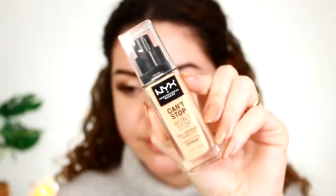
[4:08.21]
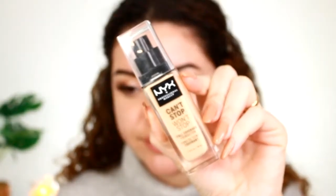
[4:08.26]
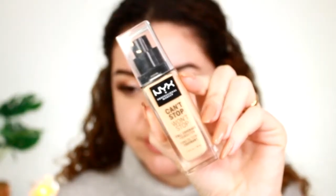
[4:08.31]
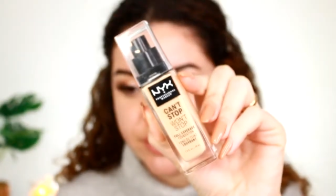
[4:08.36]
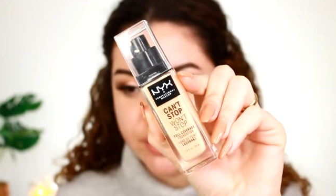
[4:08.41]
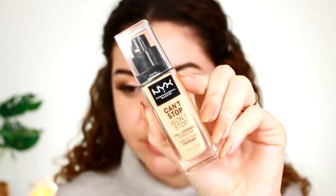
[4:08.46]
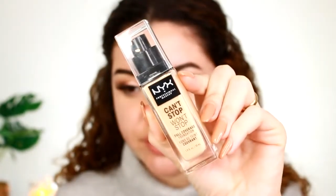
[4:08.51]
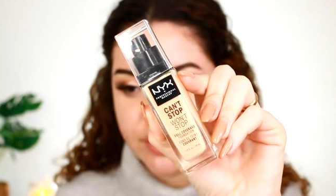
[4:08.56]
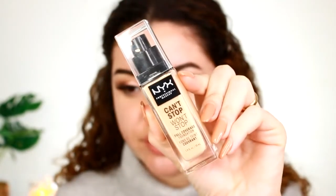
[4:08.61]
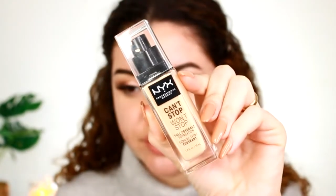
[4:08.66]

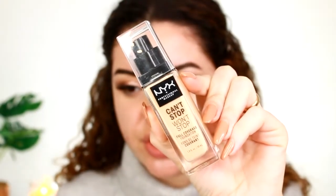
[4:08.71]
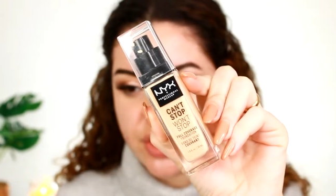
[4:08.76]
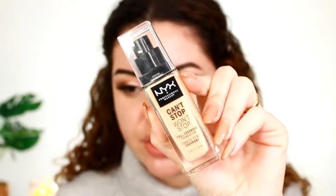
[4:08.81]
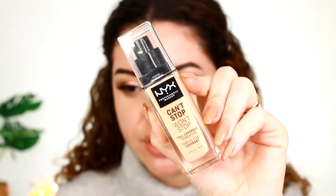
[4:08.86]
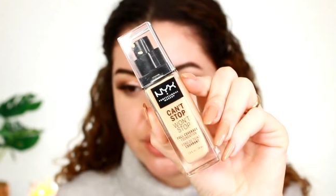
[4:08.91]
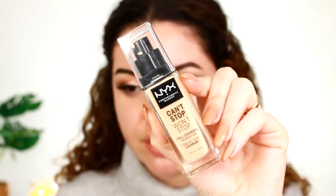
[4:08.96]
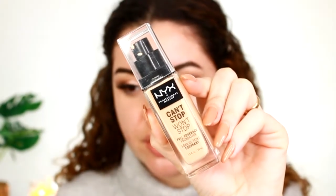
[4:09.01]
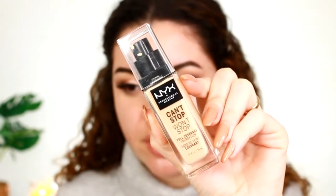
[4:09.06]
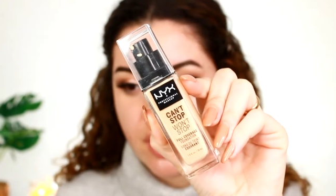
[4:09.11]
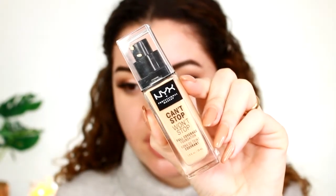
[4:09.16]

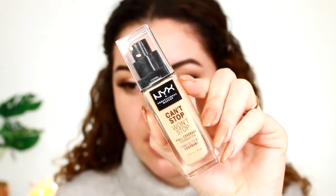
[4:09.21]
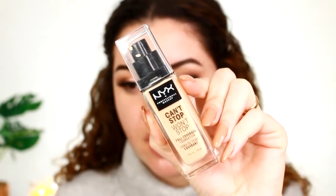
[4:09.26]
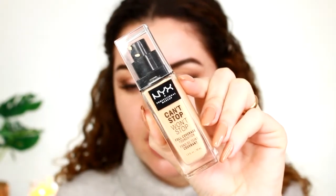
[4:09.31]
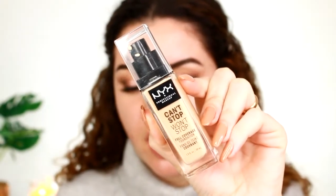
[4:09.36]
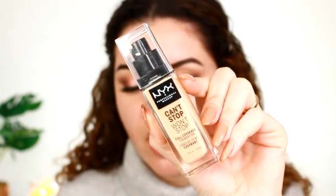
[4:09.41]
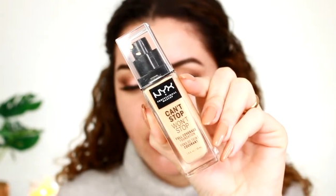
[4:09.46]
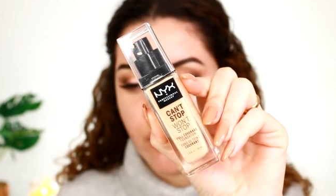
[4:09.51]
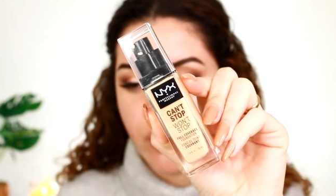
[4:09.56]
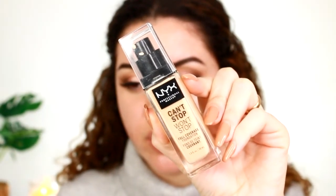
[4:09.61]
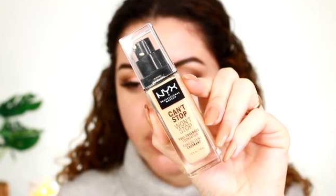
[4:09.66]
Foundation,
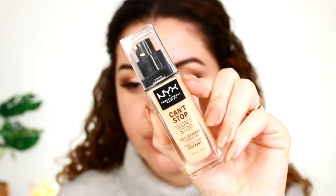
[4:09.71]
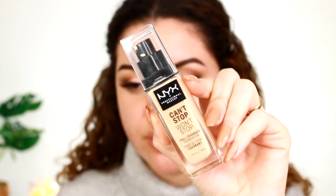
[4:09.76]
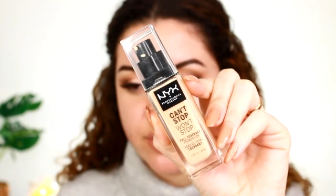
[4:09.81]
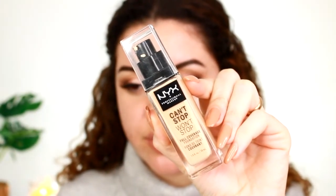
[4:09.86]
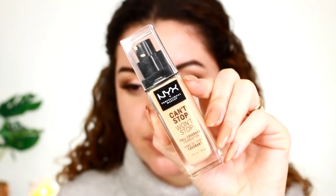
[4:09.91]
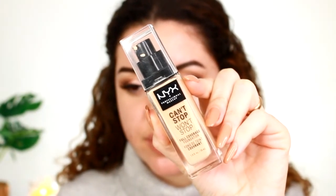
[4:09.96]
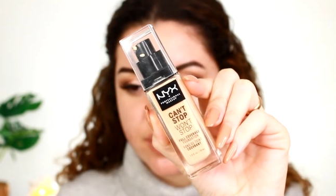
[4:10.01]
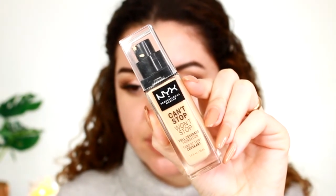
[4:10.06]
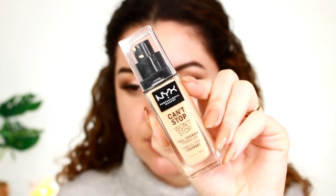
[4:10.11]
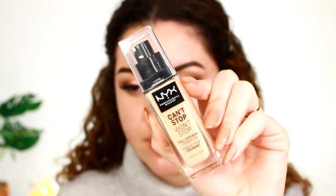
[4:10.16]
I will
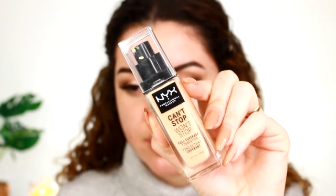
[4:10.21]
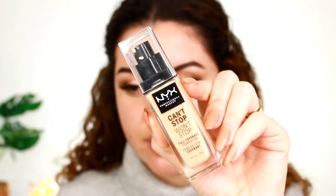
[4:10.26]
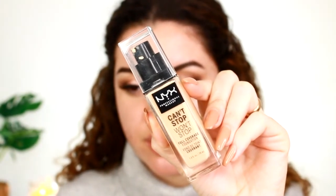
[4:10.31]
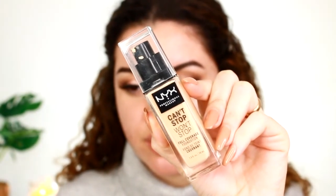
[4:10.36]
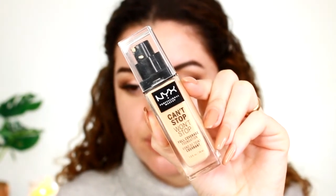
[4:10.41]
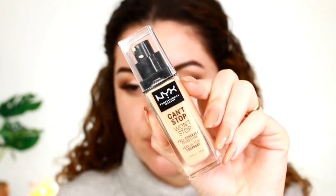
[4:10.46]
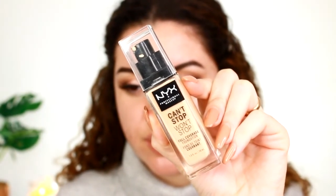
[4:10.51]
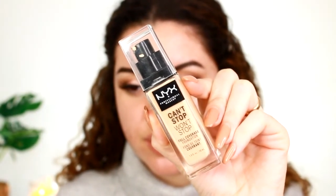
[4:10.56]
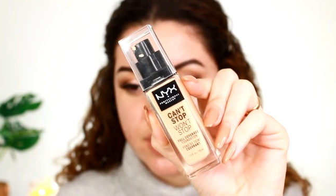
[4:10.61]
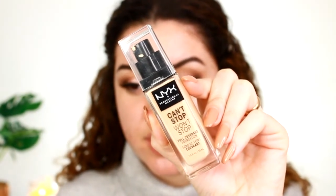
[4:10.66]
just
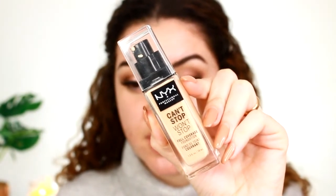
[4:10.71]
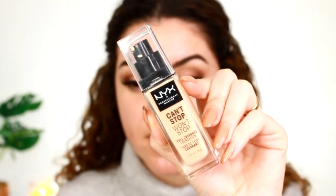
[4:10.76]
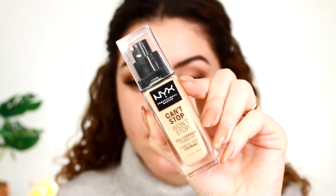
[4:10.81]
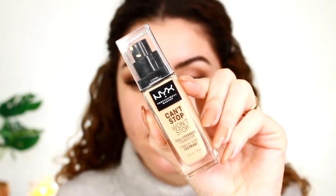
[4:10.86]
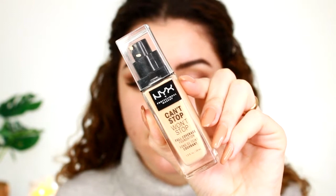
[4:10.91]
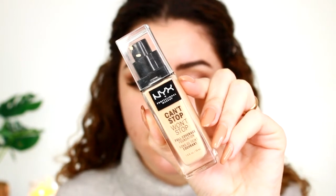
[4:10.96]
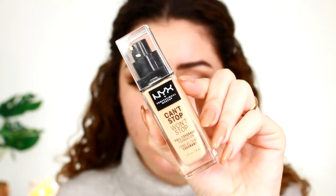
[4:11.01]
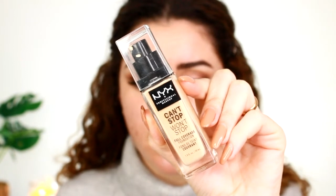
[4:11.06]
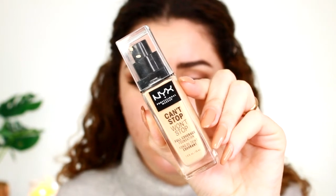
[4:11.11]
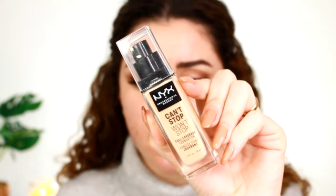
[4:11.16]
use
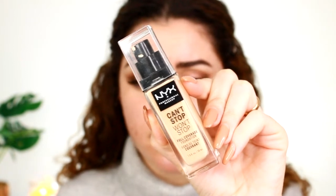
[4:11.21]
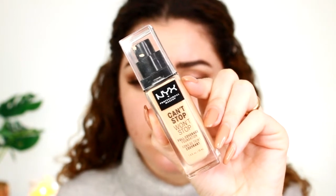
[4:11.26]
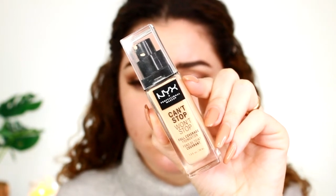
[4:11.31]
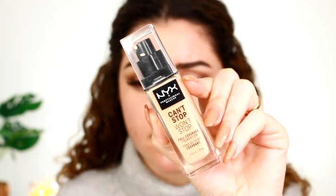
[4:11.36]
this here.